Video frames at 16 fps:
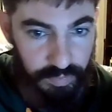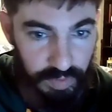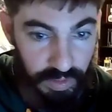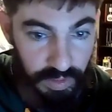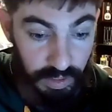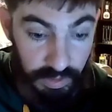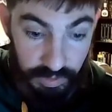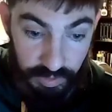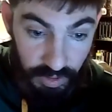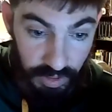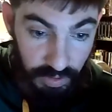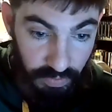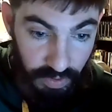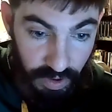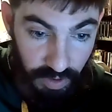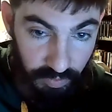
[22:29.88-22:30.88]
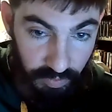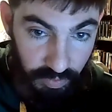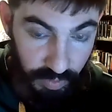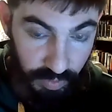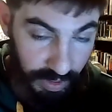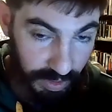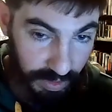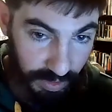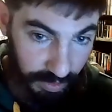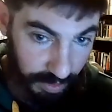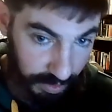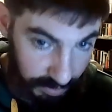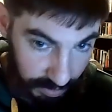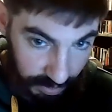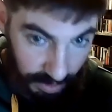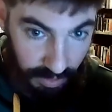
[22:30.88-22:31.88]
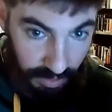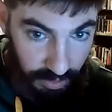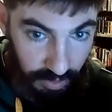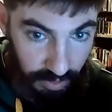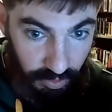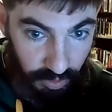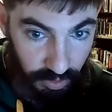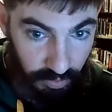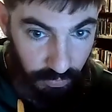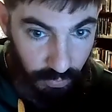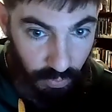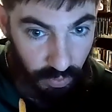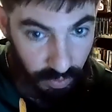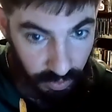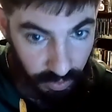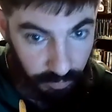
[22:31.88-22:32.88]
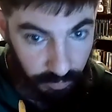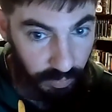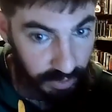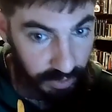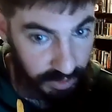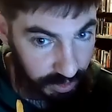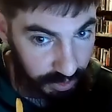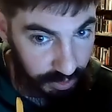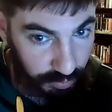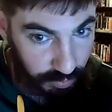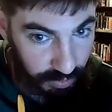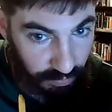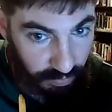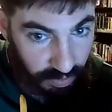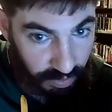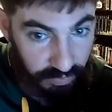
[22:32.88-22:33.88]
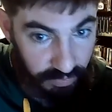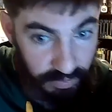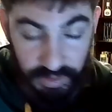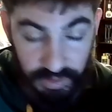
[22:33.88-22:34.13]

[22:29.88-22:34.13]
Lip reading: Then it's going to get a 5. But anything less than that, then it'll get a 4. Like I'm very stingy with the 5.